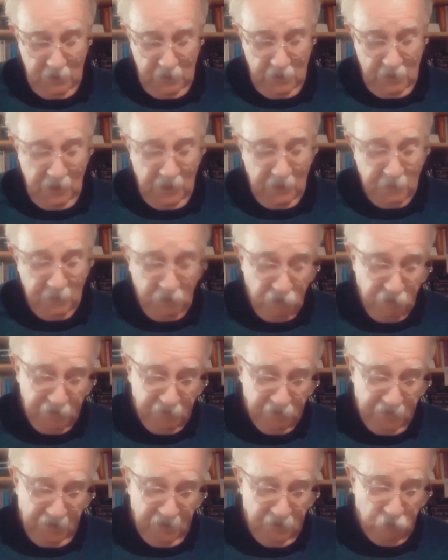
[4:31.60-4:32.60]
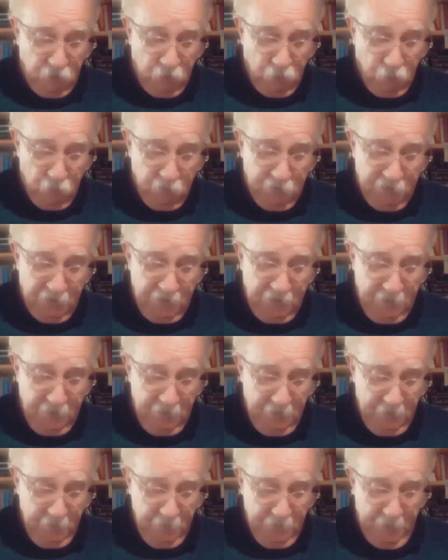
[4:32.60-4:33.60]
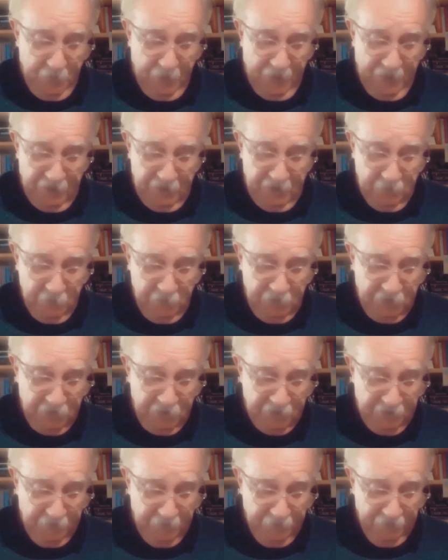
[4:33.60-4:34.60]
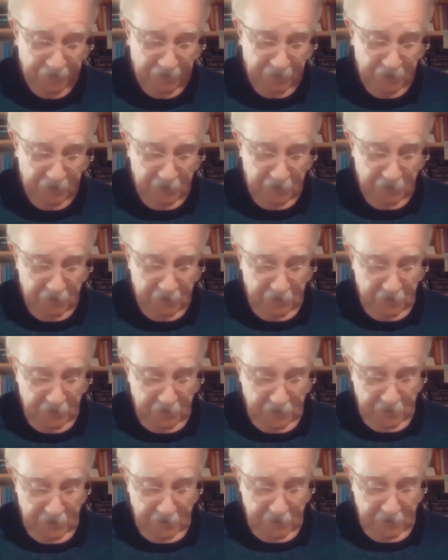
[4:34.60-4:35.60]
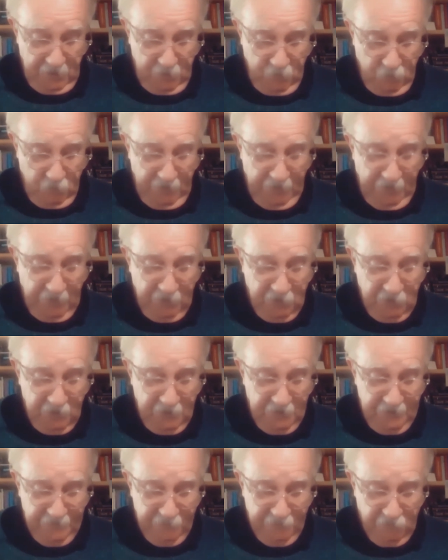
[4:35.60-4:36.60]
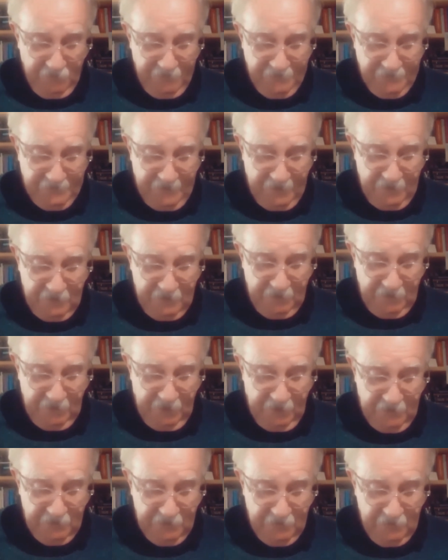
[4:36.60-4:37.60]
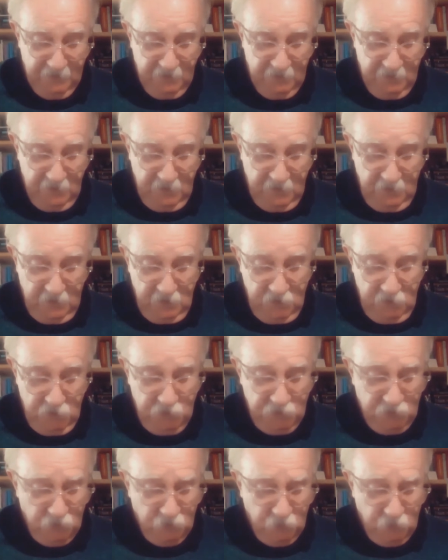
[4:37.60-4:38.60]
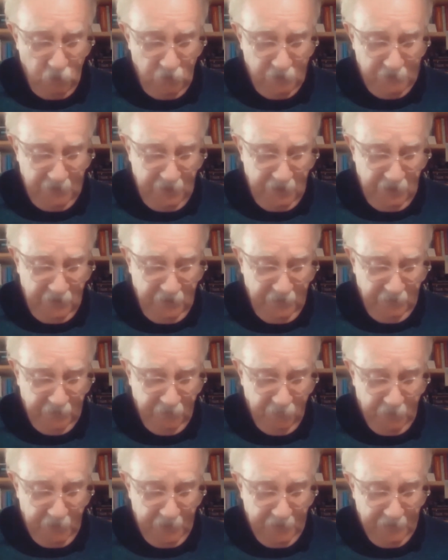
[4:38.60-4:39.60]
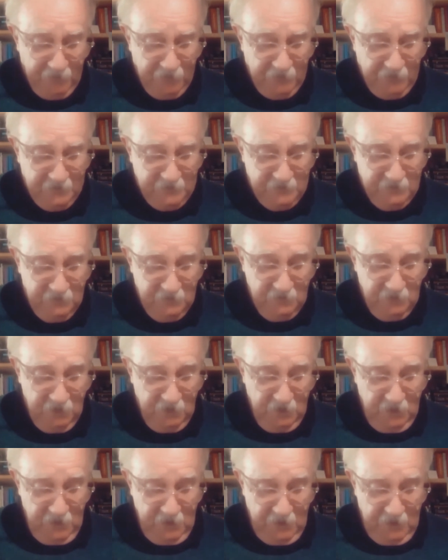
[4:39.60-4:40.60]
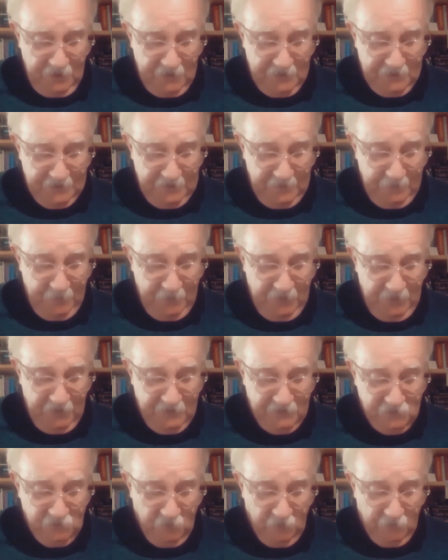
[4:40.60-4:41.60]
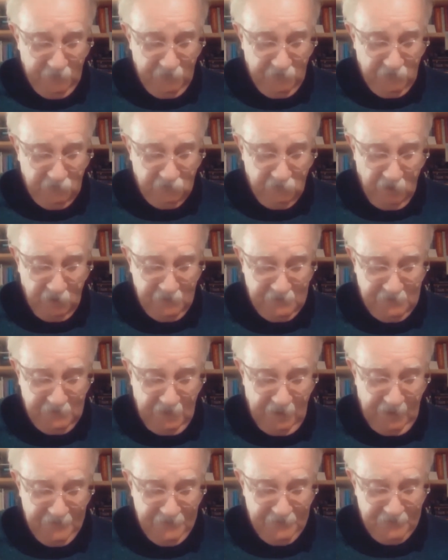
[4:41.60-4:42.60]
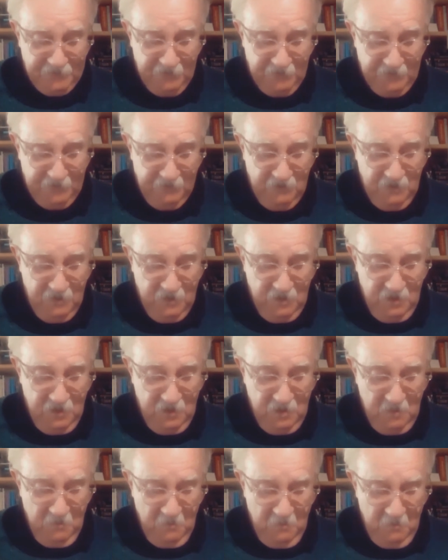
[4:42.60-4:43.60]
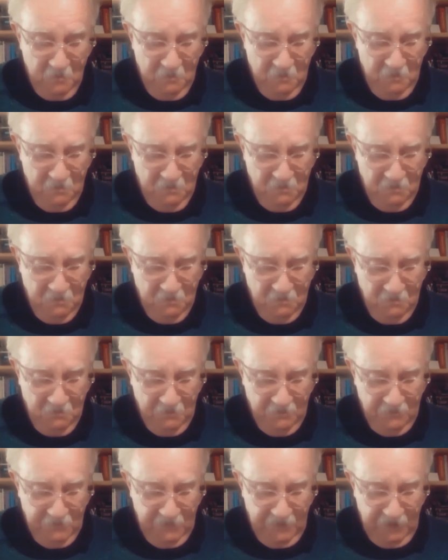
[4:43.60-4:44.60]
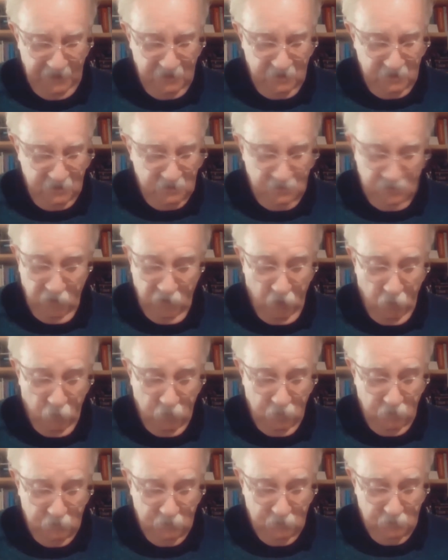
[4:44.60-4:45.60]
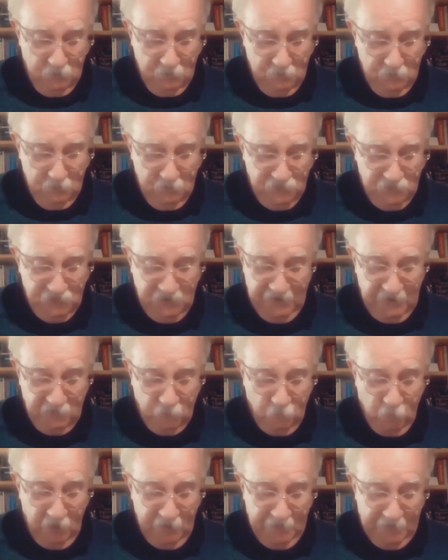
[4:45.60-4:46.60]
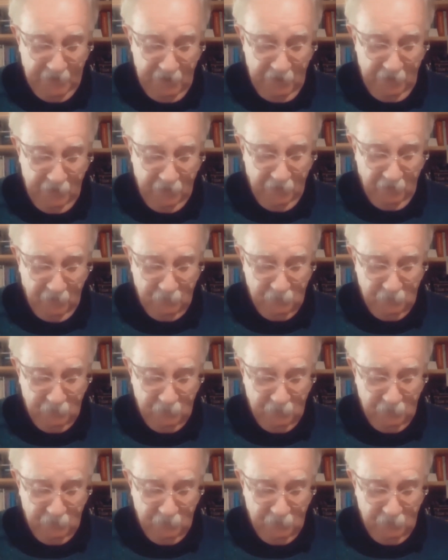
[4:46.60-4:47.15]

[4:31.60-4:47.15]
I'm going around the corner. Be back in a minute. And when he heard his voice say it, he added, You don't want anything for breakfast? A sleepy, soft grunt answered, No, she didn't want anything.